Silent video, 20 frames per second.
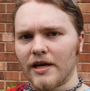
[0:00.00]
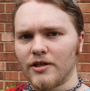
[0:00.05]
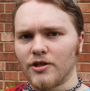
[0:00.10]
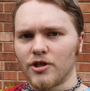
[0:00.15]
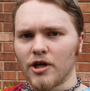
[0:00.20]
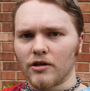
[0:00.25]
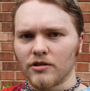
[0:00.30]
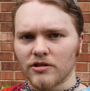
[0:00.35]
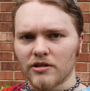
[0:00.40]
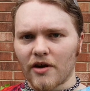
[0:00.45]
and
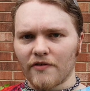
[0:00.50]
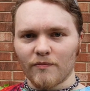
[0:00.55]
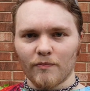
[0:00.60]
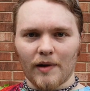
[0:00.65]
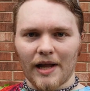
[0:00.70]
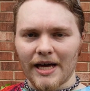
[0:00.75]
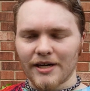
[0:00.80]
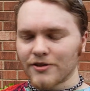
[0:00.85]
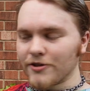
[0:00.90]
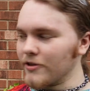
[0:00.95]
Gelsoft
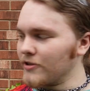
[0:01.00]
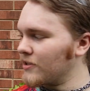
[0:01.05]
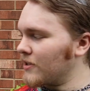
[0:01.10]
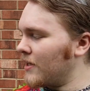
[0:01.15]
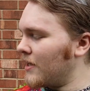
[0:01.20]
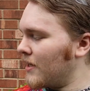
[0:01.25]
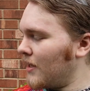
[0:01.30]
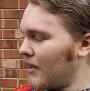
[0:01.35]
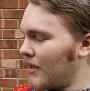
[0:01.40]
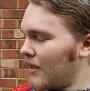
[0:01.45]
blasters,
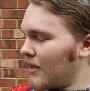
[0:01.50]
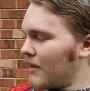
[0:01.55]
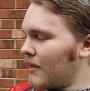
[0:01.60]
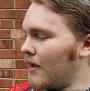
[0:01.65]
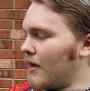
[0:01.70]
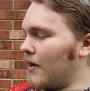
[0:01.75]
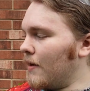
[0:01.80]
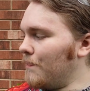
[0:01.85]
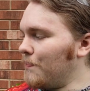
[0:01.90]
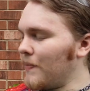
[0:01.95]

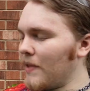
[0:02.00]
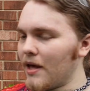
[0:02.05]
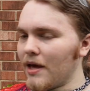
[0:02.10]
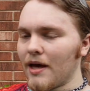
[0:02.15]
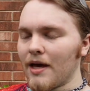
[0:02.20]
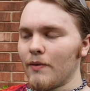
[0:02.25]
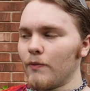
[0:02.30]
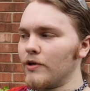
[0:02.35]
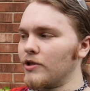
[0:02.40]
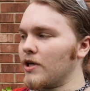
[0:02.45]

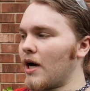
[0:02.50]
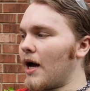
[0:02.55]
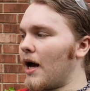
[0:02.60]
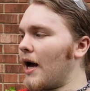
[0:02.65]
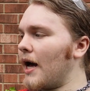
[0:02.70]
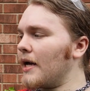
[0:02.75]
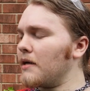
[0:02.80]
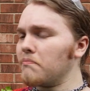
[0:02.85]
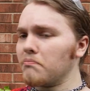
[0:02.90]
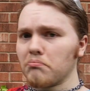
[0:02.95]
which
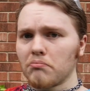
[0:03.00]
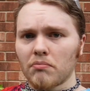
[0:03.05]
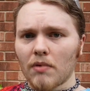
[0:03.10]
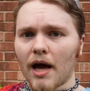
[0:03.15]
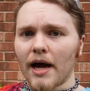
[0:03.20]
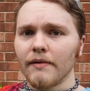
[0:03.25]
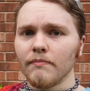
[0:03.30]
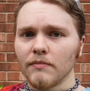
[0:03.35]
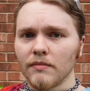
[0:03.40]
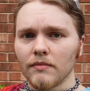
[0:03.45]

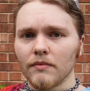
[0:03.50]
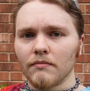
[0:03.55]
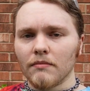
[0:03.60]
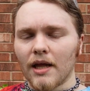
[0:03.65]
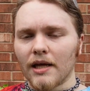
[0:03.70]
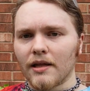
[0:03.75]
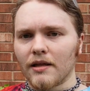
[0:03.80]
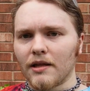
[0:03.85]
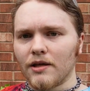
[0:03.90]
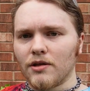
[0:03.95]
I'm
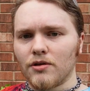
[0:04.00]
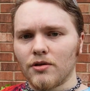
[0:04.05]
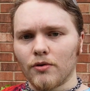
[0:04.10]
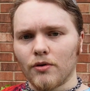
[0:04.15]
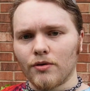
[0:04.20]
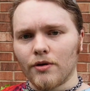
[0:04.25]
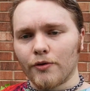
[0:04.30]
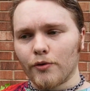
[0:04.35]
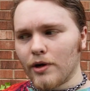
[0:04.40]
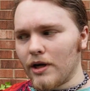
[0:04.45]
likely to
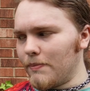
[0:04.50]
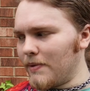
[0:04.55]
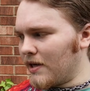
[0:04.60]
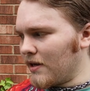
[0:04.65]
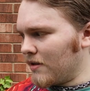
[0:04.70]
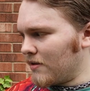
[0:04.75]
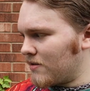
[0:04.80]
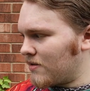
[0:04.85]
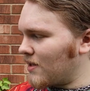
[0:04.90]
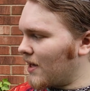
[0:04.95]
agree
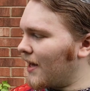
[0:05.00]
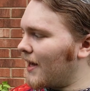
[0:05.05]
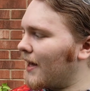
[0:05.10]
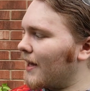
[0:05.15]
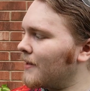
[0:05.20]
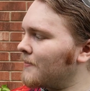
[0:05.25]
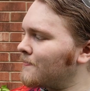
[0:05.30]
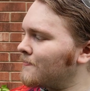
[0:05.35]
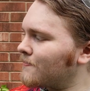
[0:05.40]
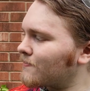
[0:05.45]
because
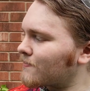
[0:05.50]
that